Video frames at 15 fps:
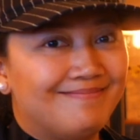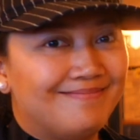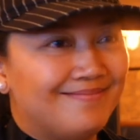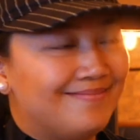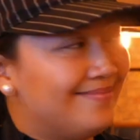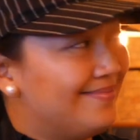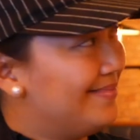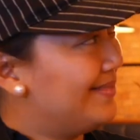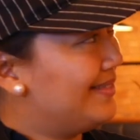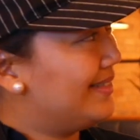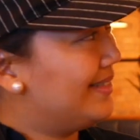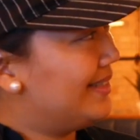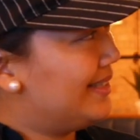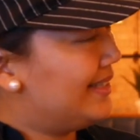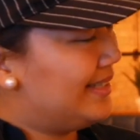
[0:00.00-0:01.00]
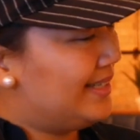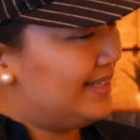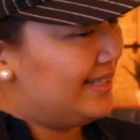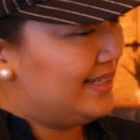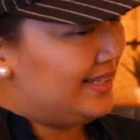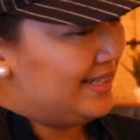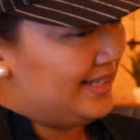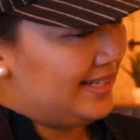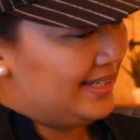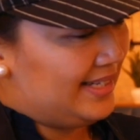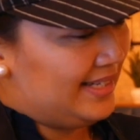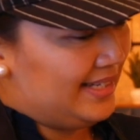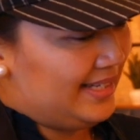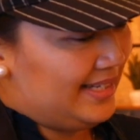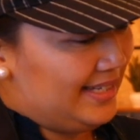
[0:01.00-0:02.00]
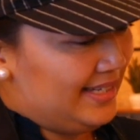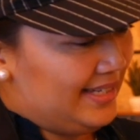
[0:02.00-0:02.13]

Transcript: (not speaking)